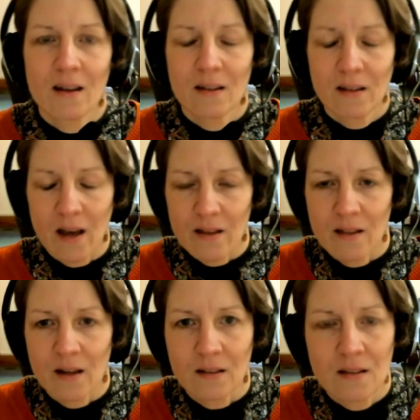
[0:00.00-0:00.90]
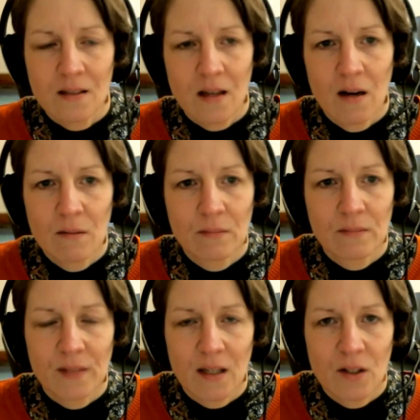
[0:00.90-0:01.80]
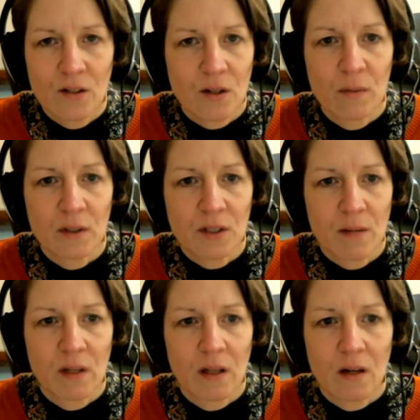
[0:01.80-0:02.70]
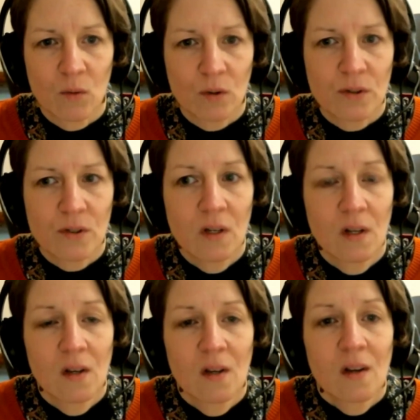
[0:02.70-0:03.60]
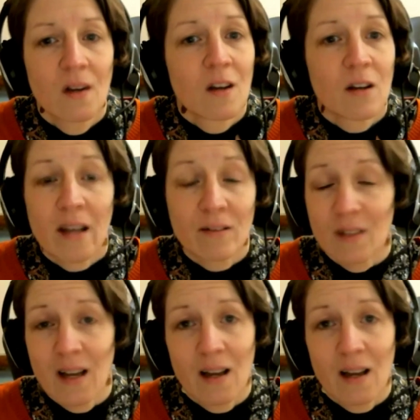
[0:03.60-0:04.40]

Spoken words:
Yeah, thanks. Thank you so much, Emma. That was it.